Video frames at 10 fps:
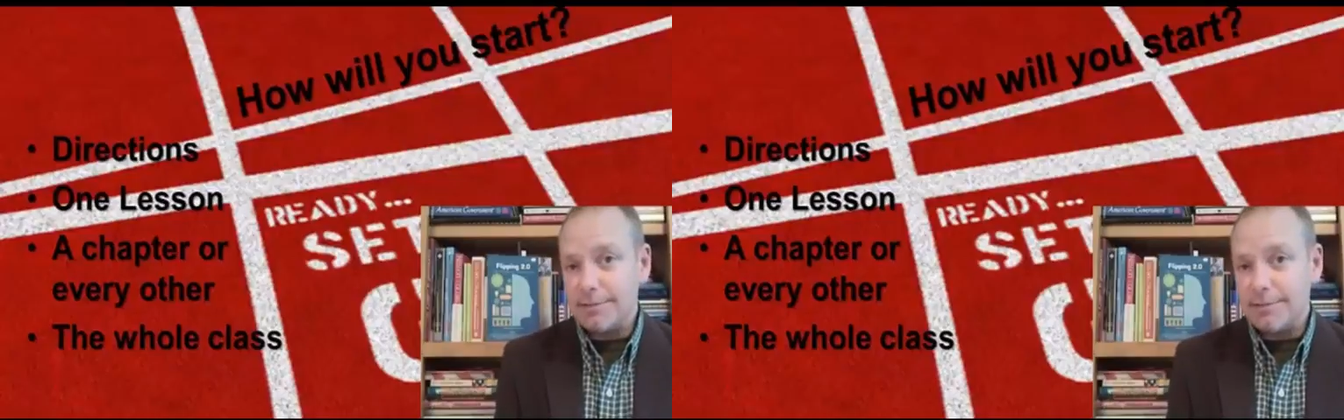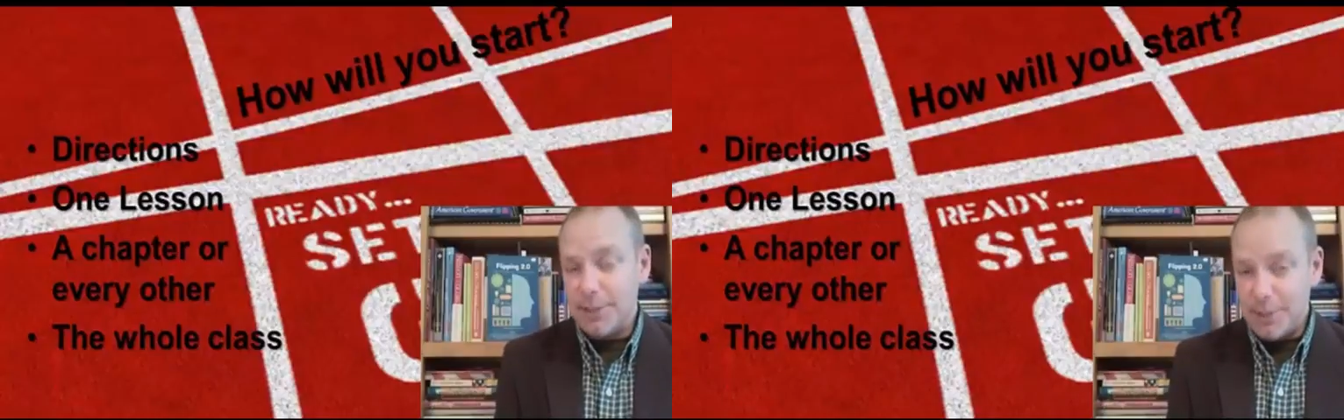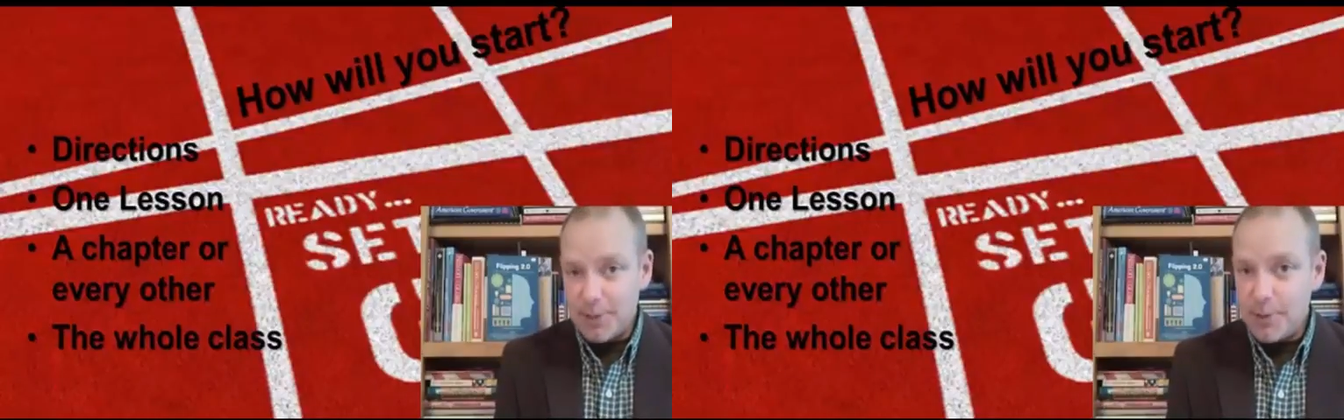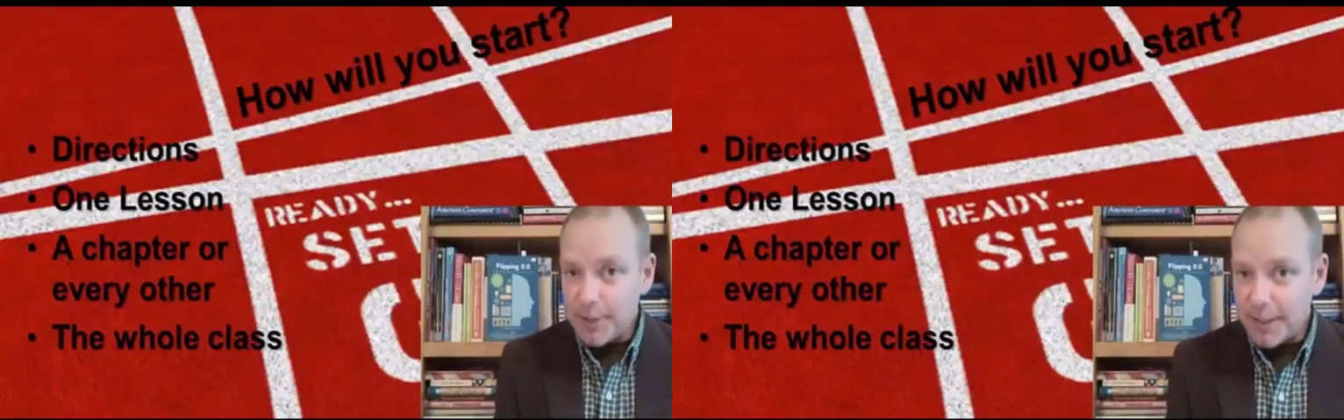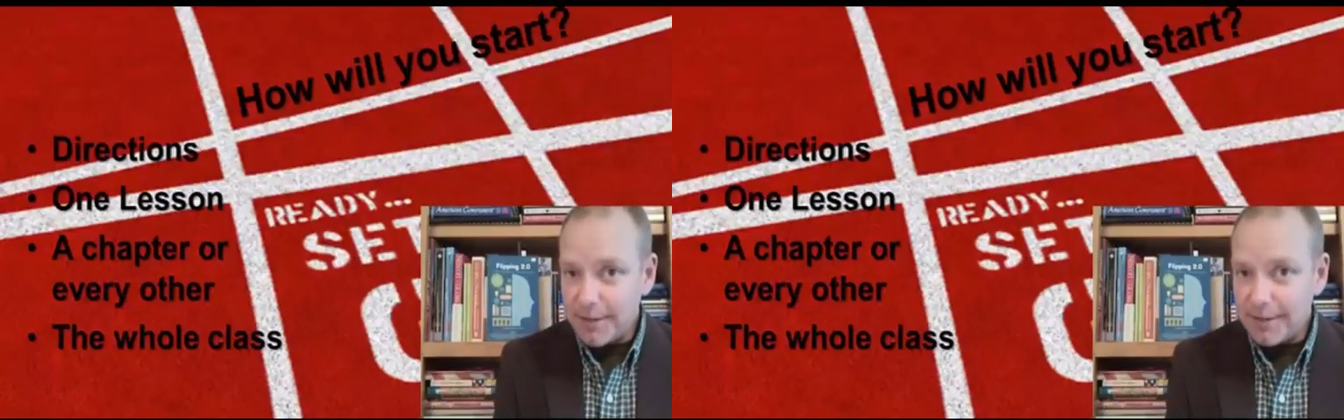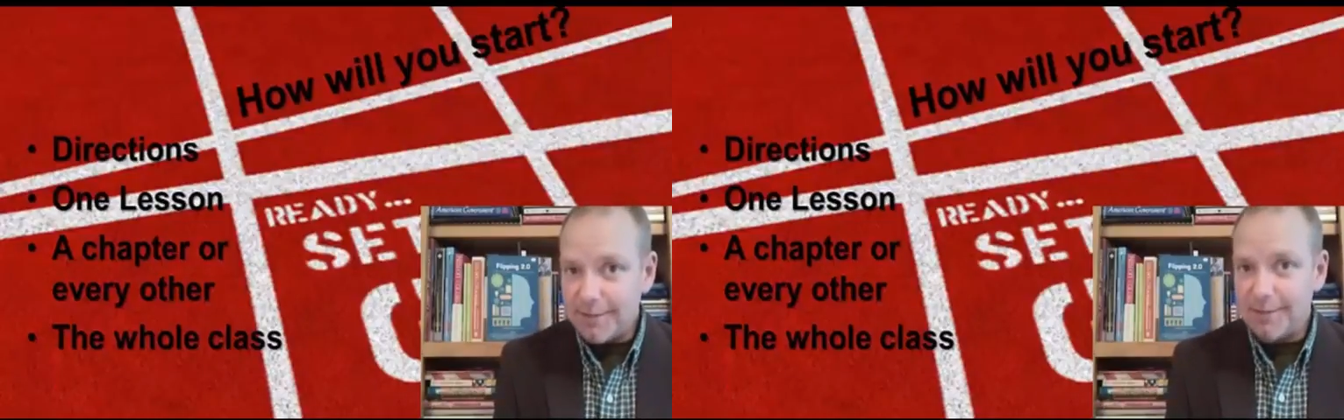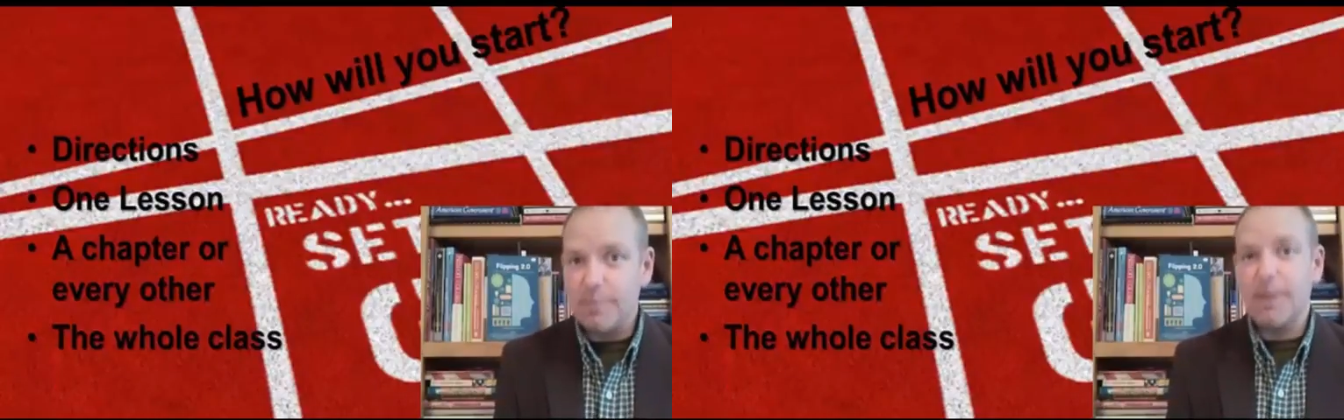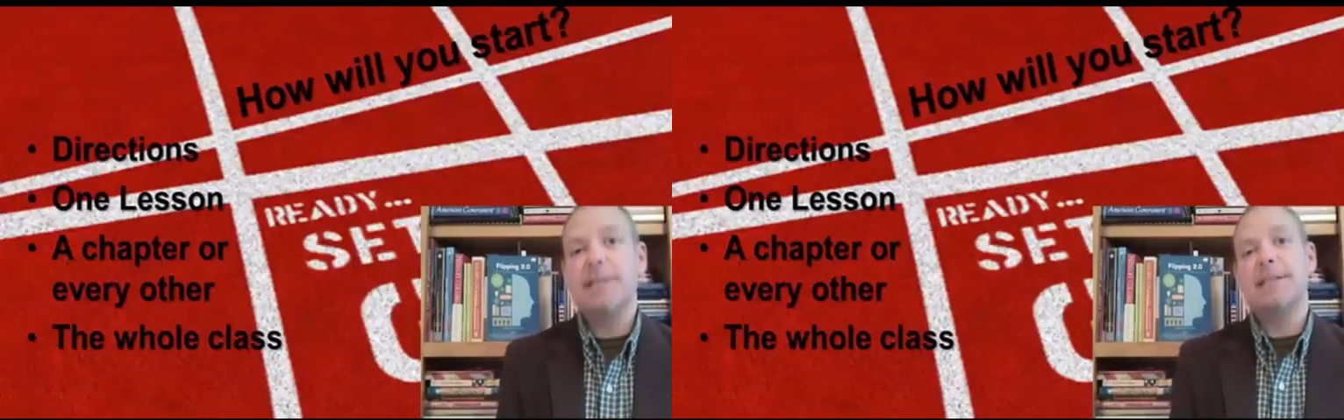You can do it,
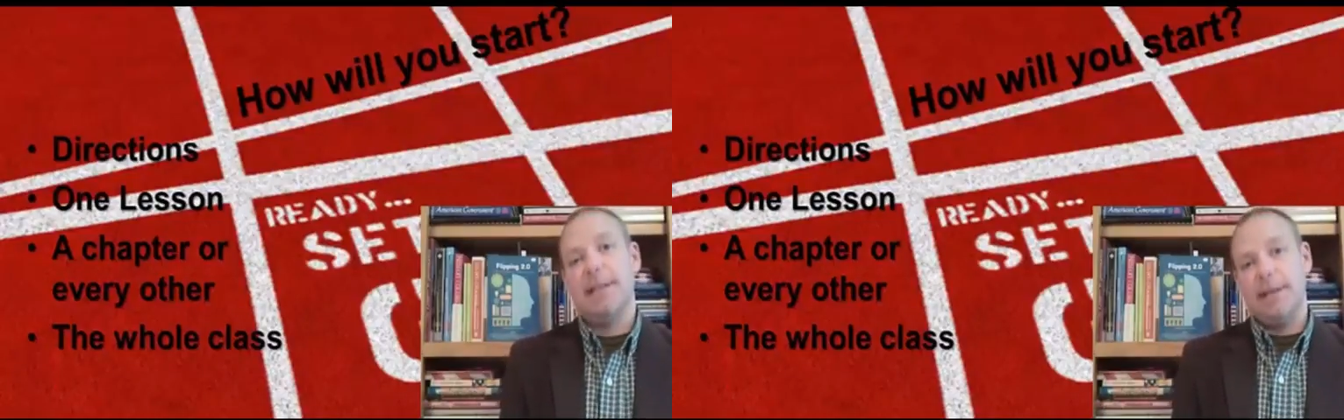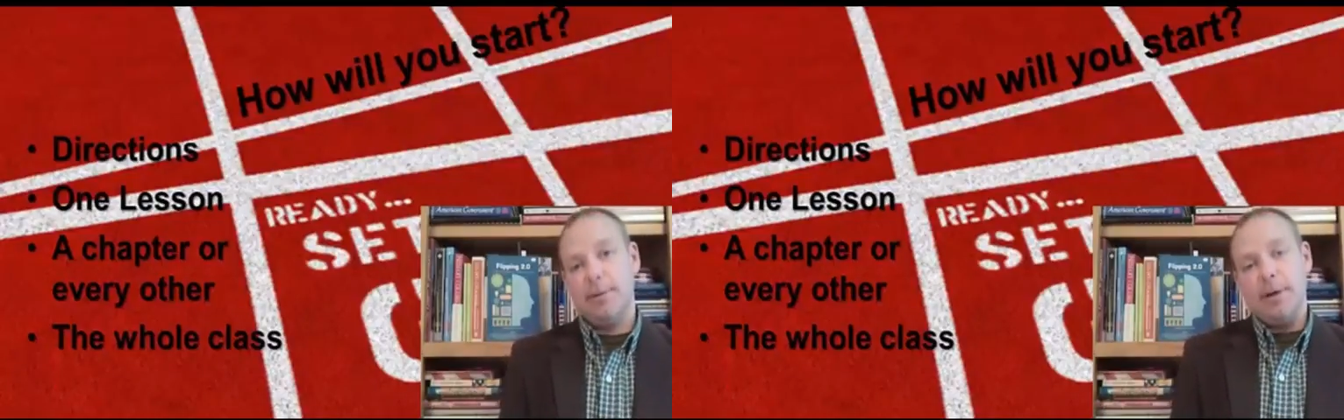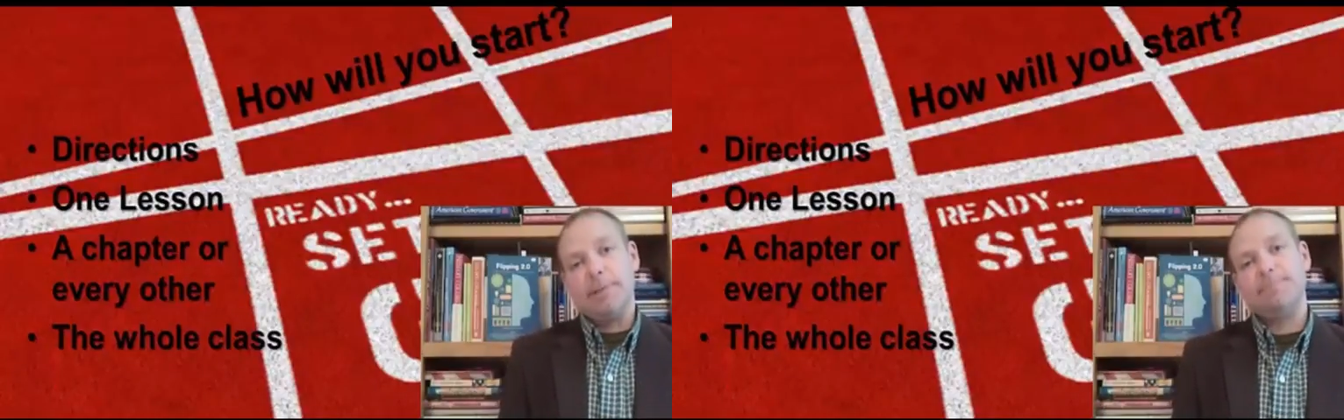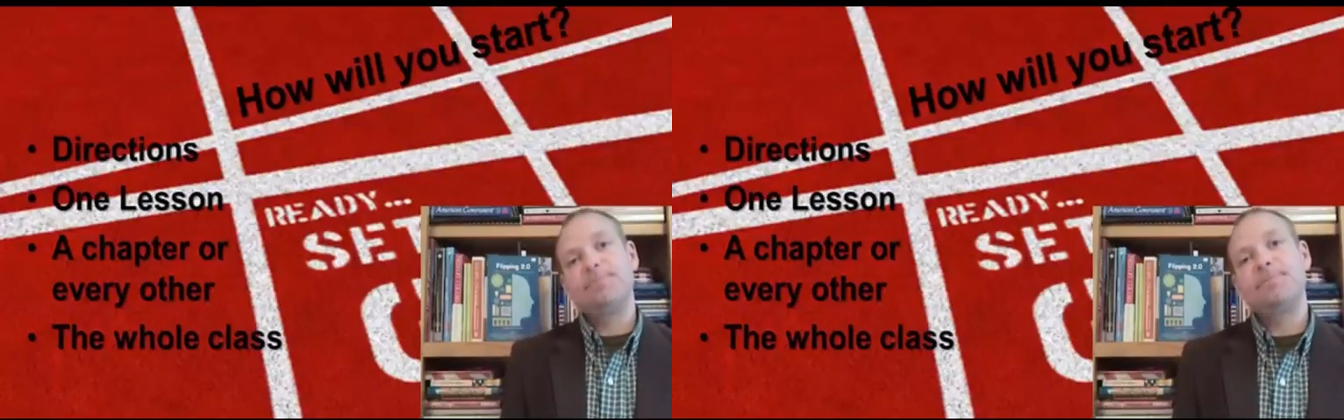but it's a lot of work.